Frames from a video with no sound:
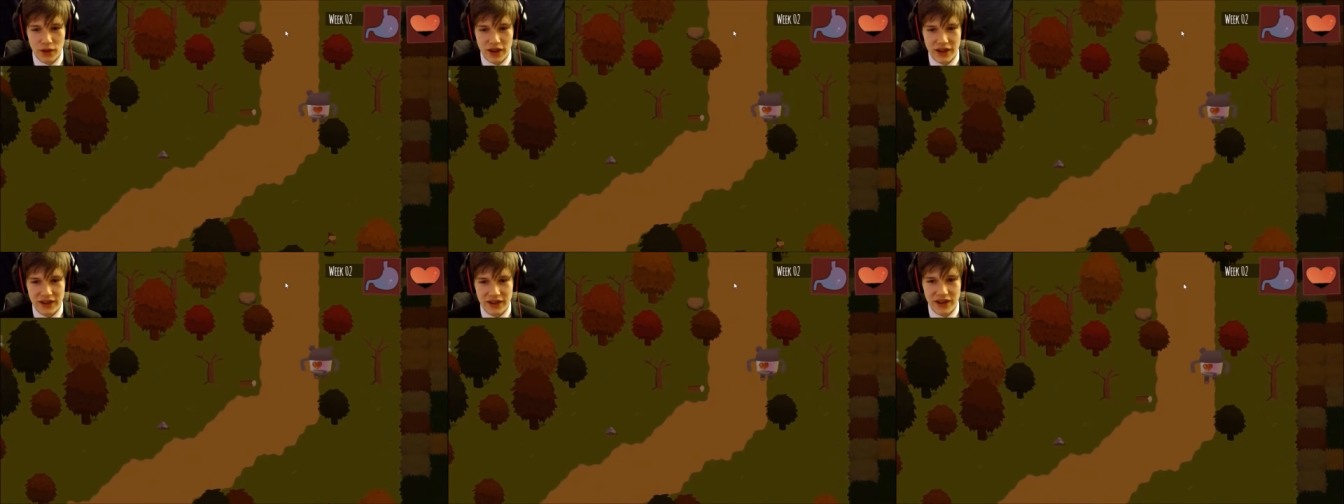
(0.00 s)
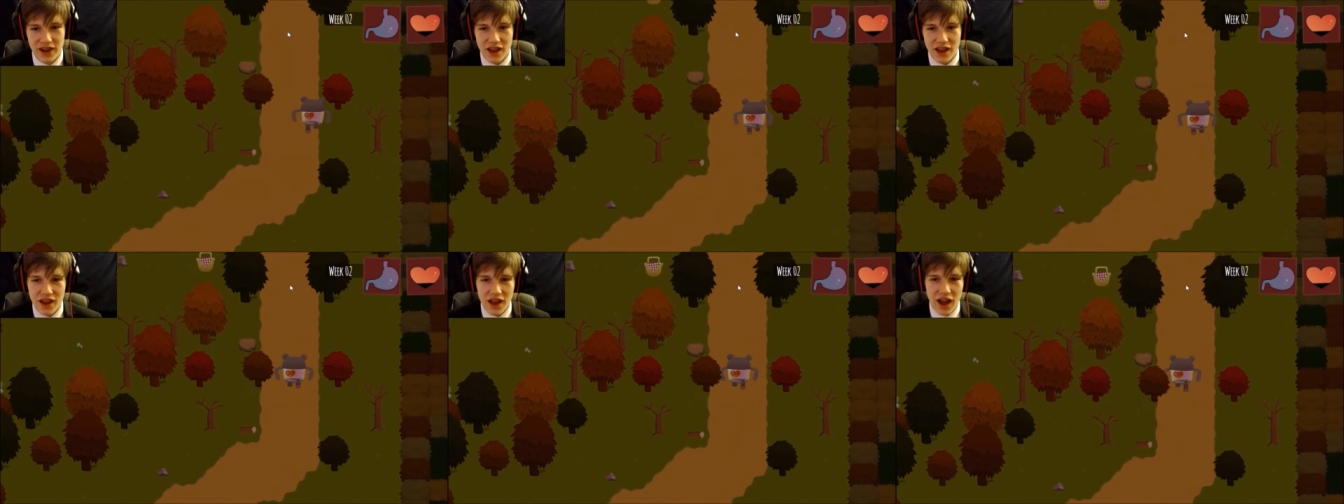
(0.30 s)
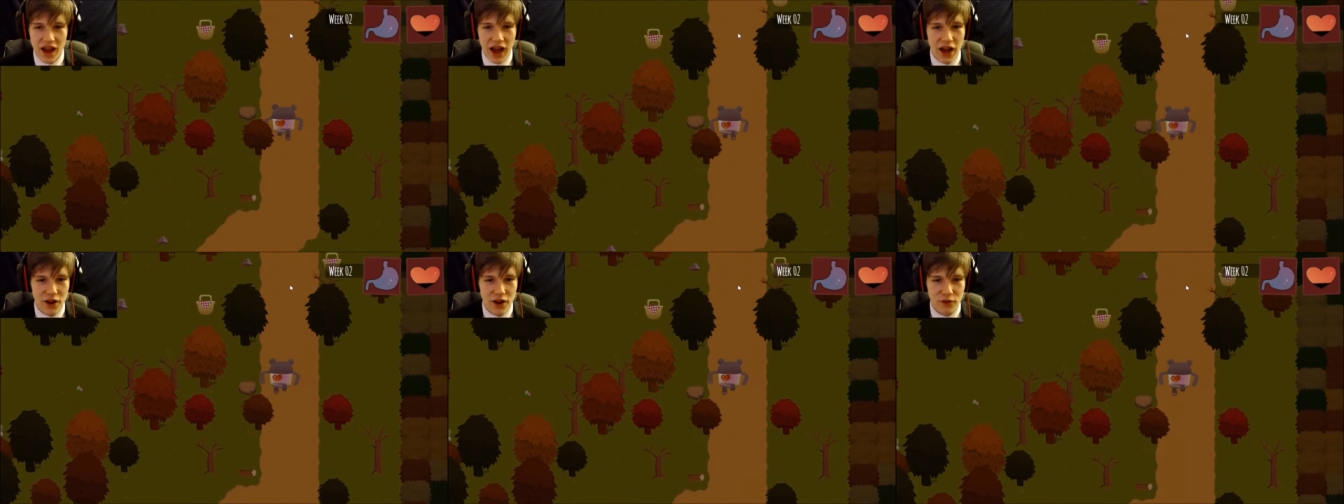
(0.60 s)
what I did.
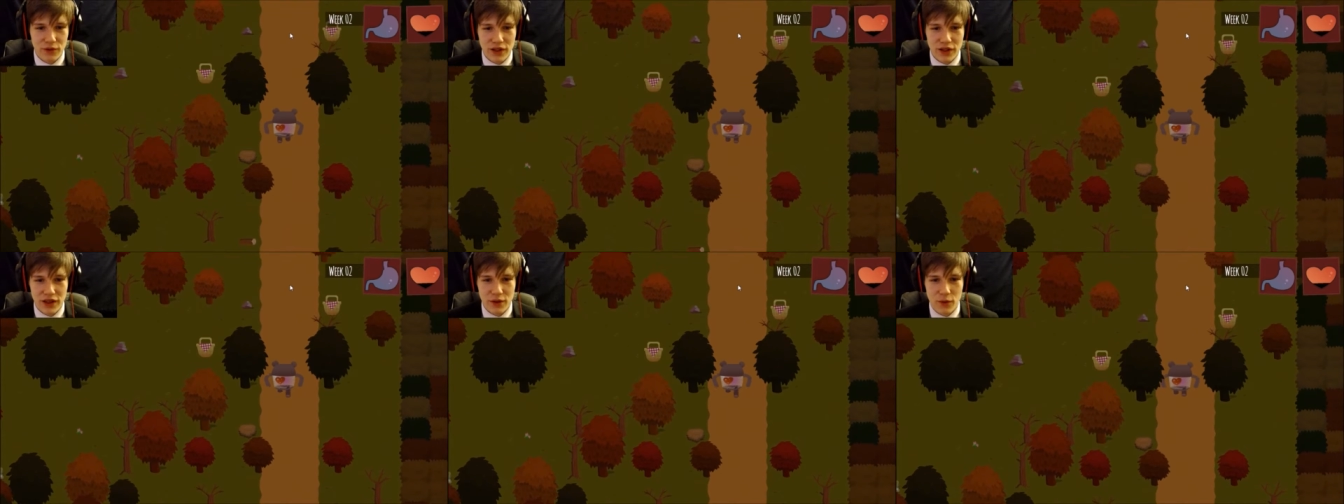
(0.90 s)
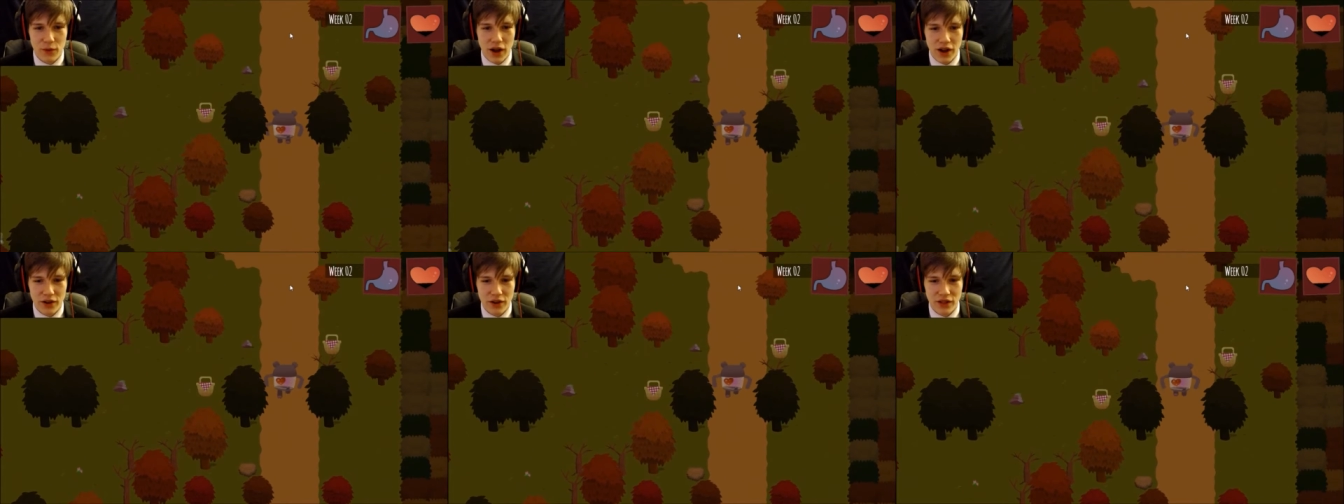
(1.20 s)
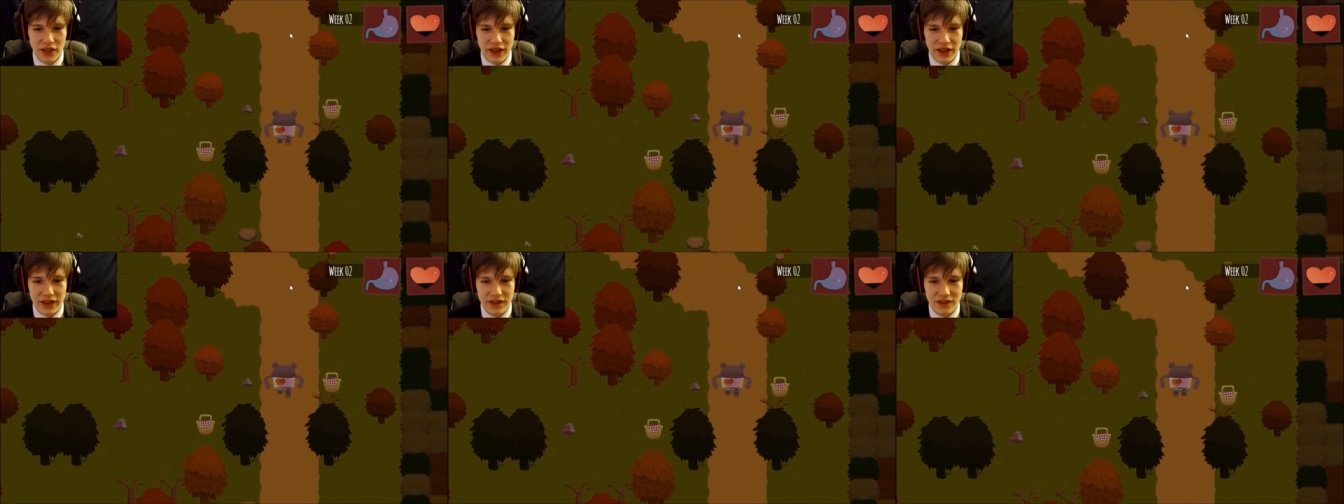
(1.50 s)
I don't really
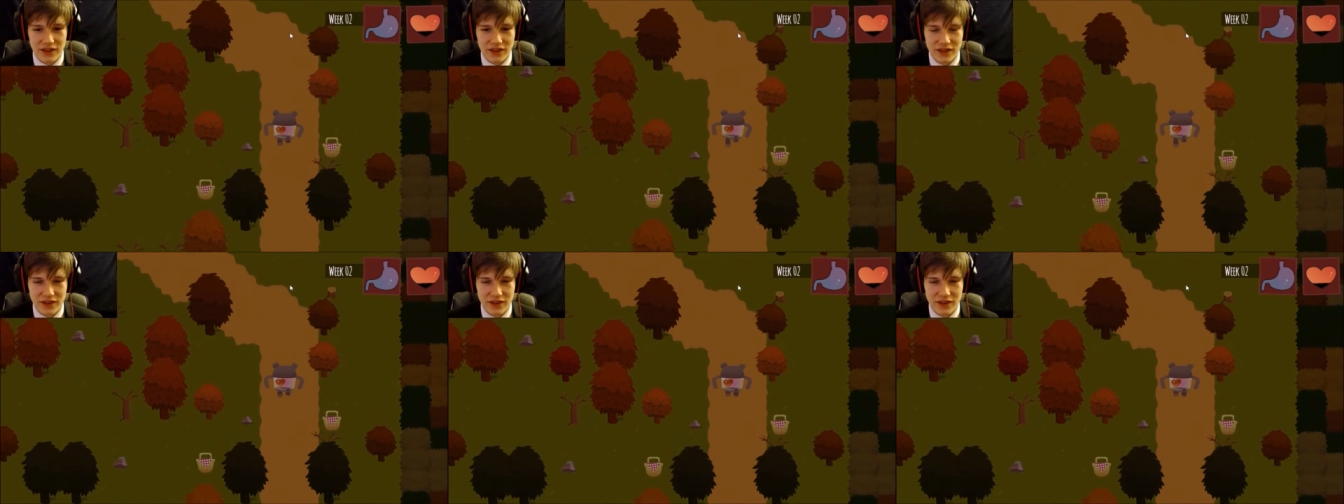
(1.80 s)
want, like...